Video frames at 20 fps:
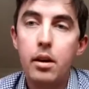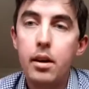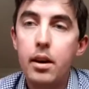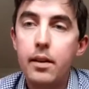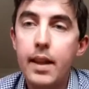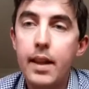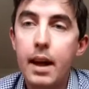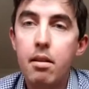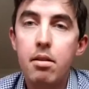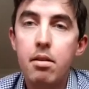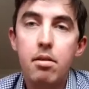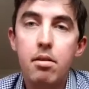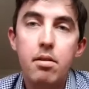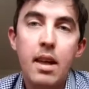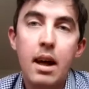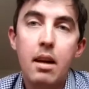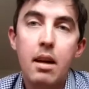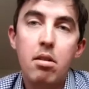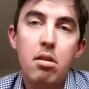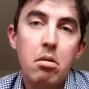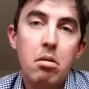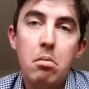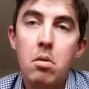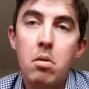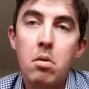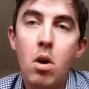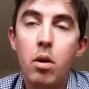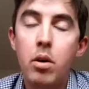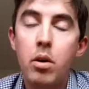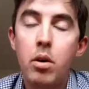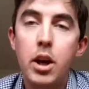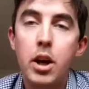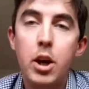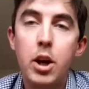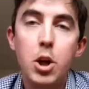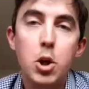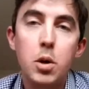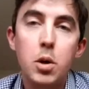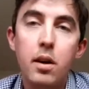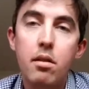That's that's not
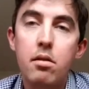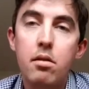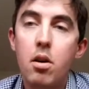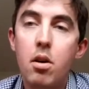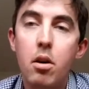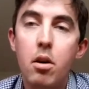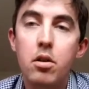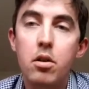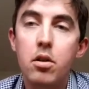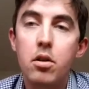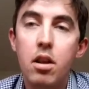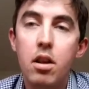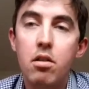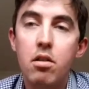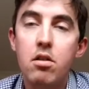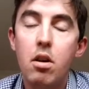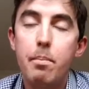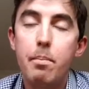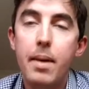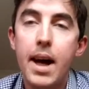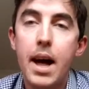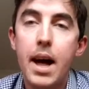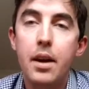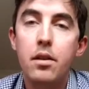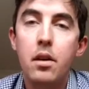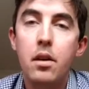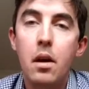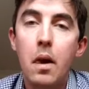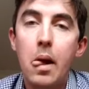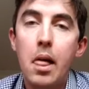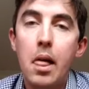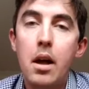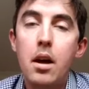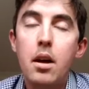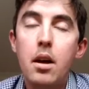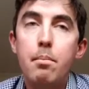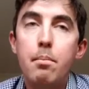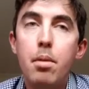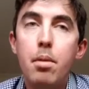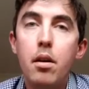unusual. It's not good. It's not bad.
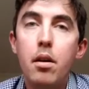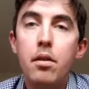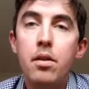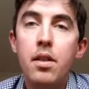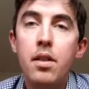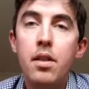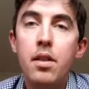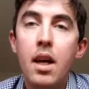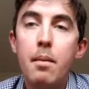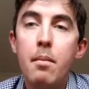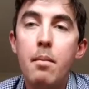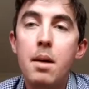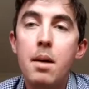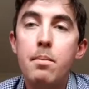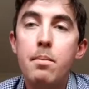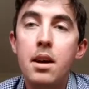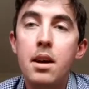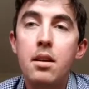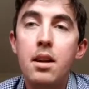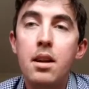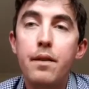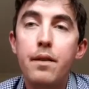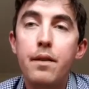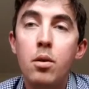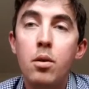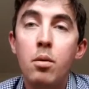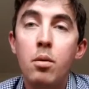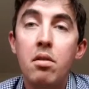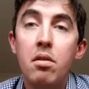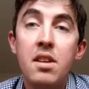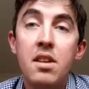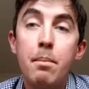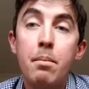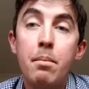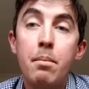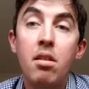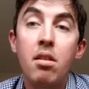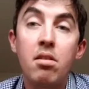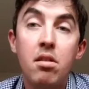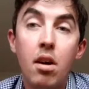But there might be a difficult step at
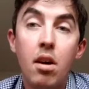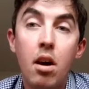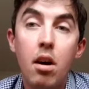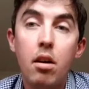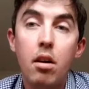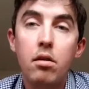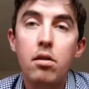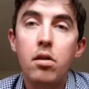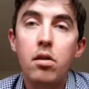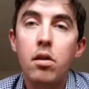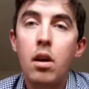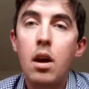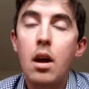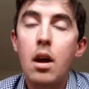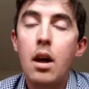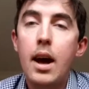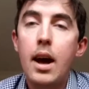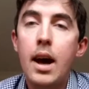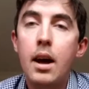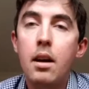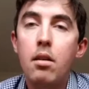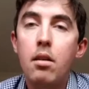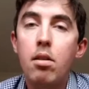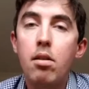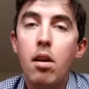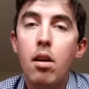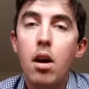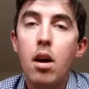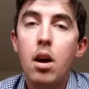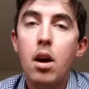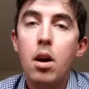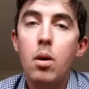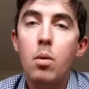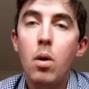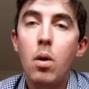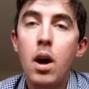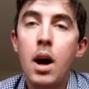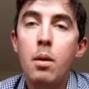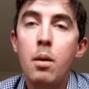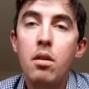the start, and
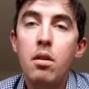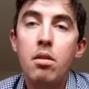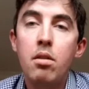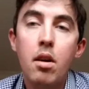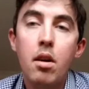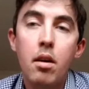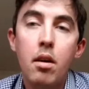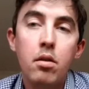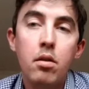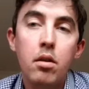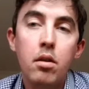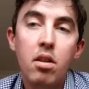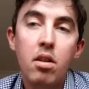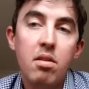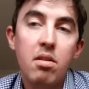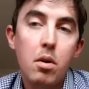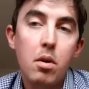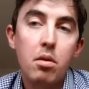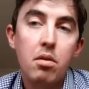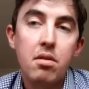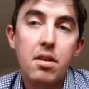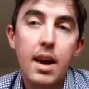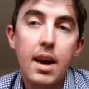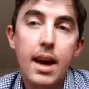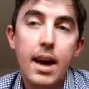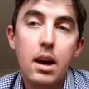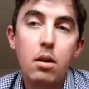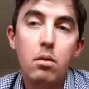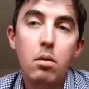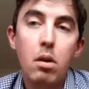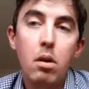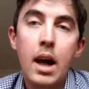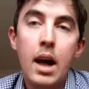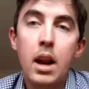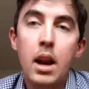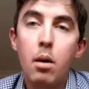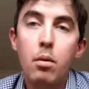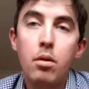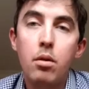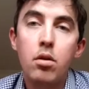so I would start on a small scale and
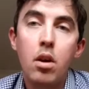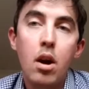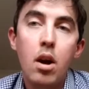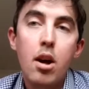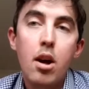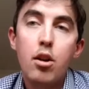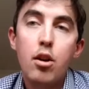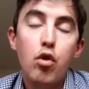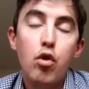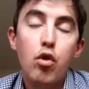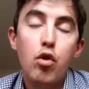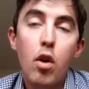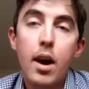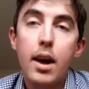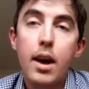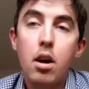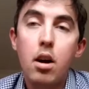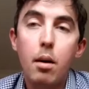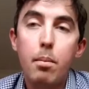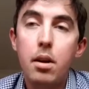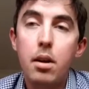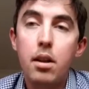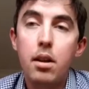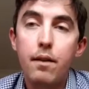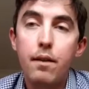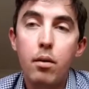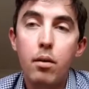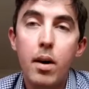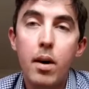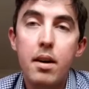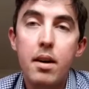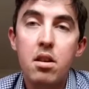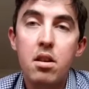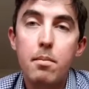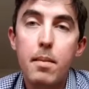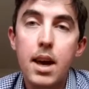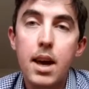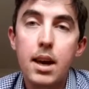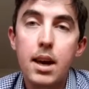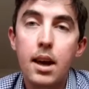I would try a couple of different ways to
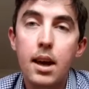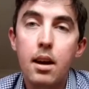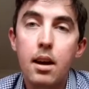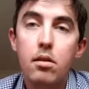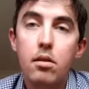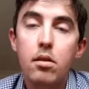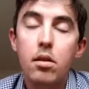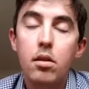make it